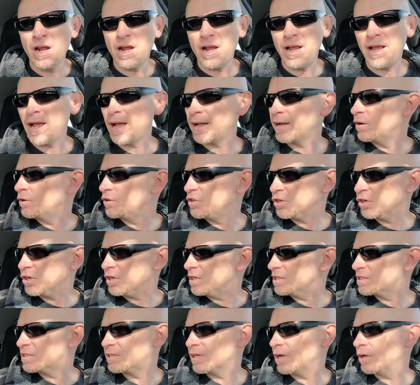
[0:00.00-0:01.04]
And I go, "You're
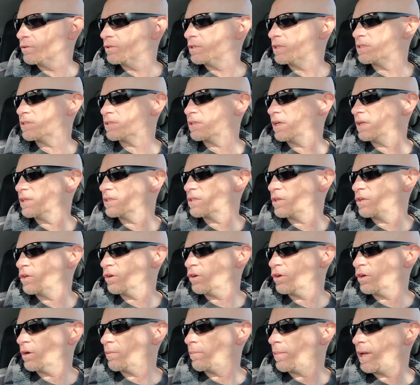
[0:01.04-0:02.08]
going to sell these things. You're
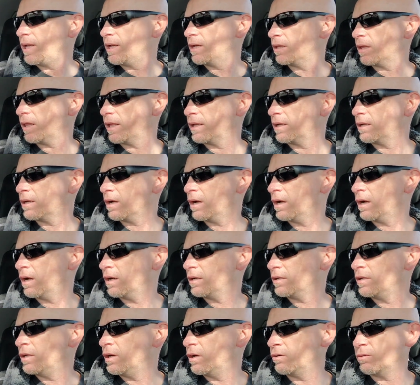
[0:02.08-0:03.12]
going to make like,
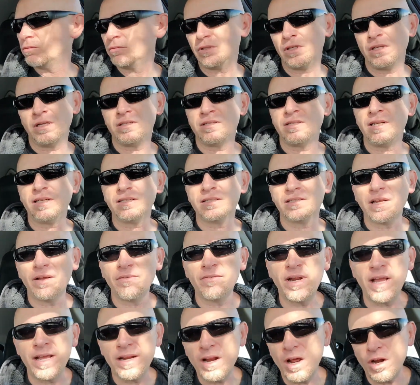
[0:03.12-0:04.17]
$600,
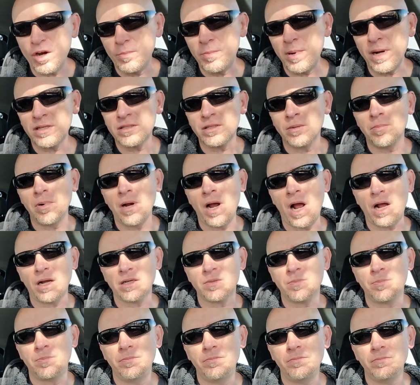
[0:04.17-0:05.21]
$700, $800 a
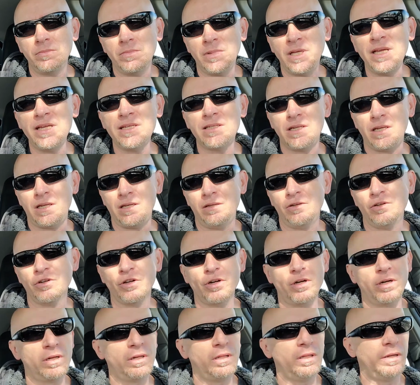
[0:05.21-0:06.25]
box. Easy. You're
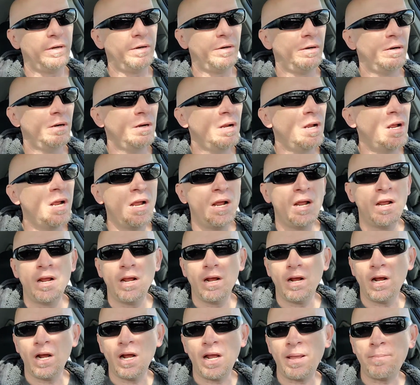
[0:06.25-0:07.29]
going to clear.
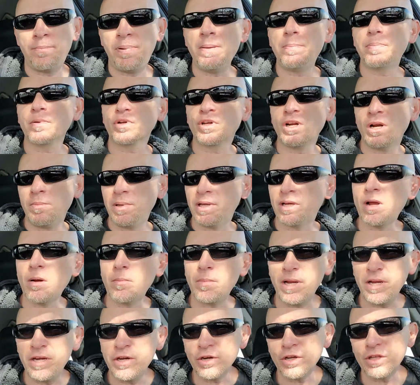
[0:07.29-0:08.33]
And people are going to be
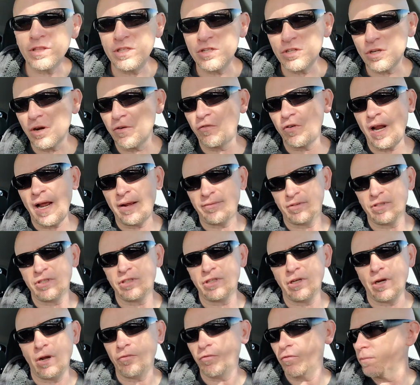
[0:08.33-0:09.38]
coming in here because these are going to fly off the
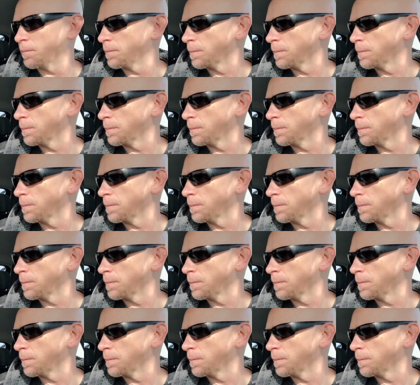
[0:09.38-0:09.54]
shelf."